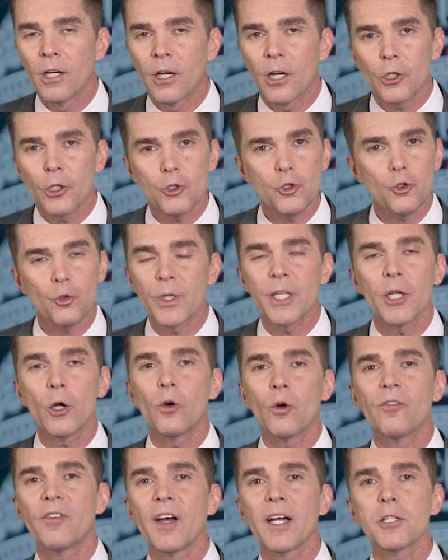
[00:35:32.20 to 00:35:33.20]
A trio
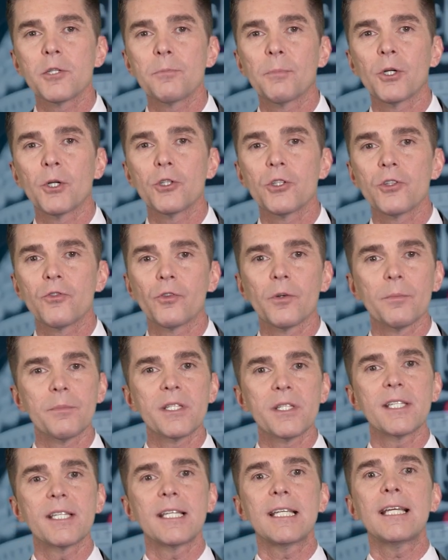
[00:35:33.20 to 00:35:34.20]
of experts from
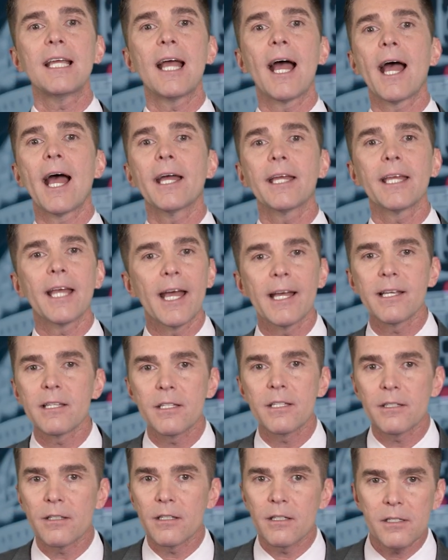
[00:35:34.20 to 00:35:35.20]

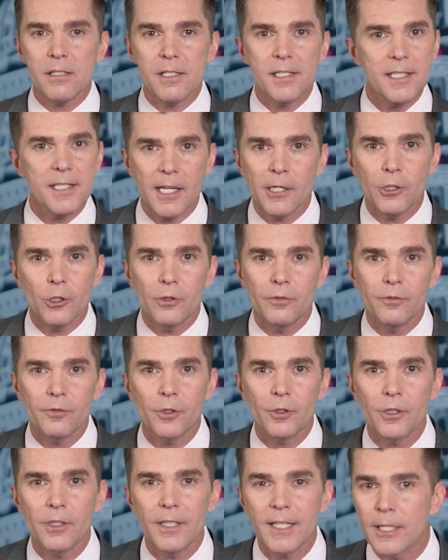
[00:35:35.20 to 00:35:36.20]
CIS, the Center
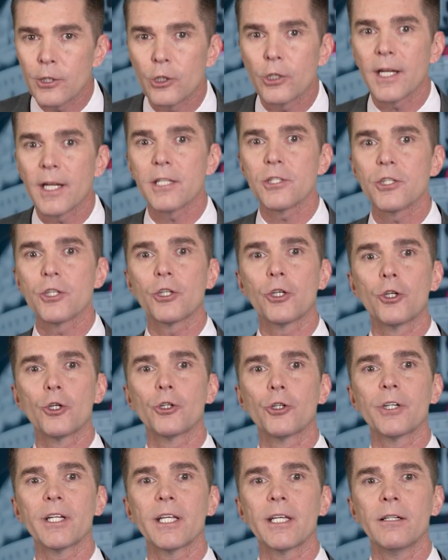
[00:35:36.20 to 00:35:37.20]
for Internet
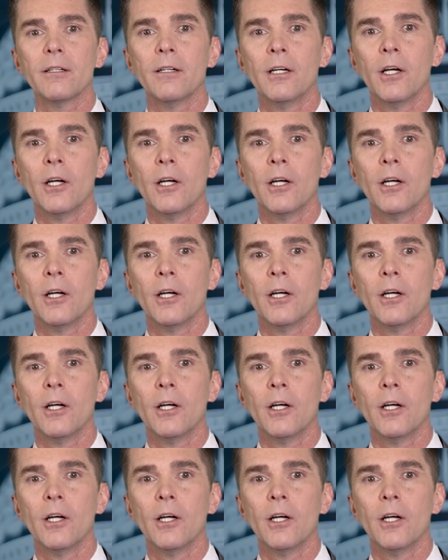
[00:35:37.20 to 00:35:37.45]
Security,